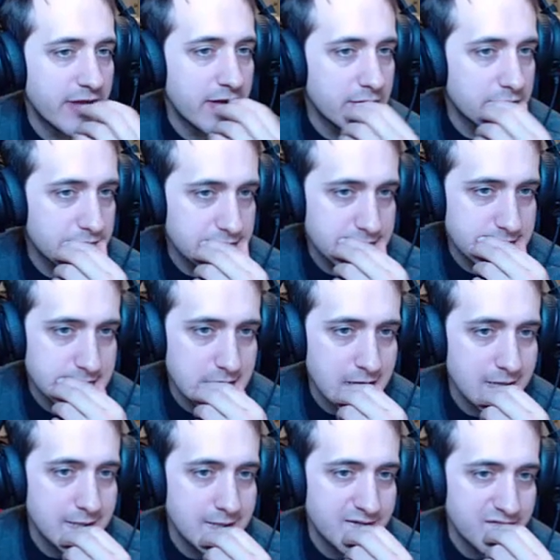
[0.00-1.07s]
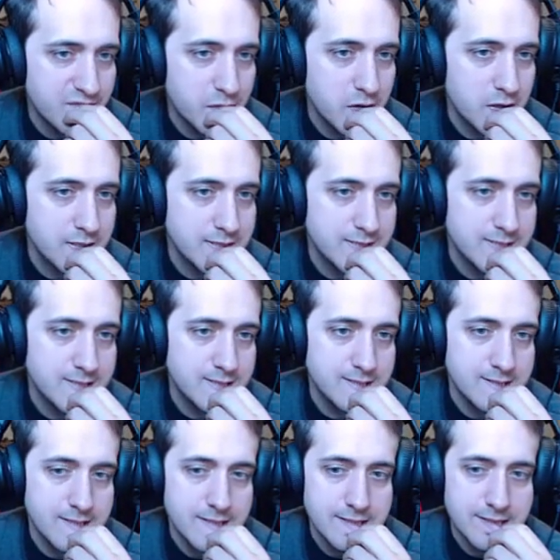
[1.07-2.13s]
That was not enough points.
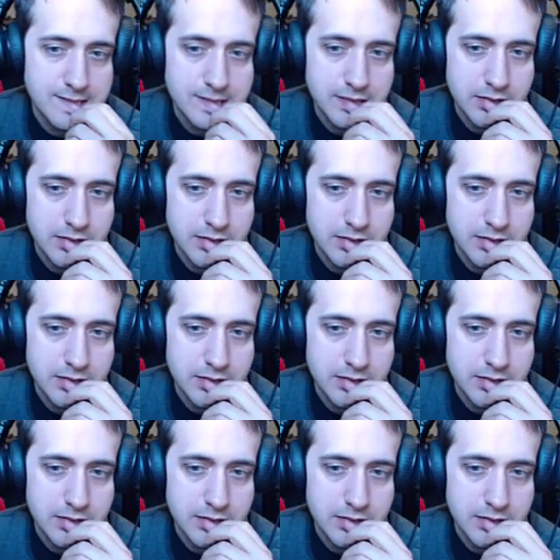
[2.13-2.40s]
Yeah.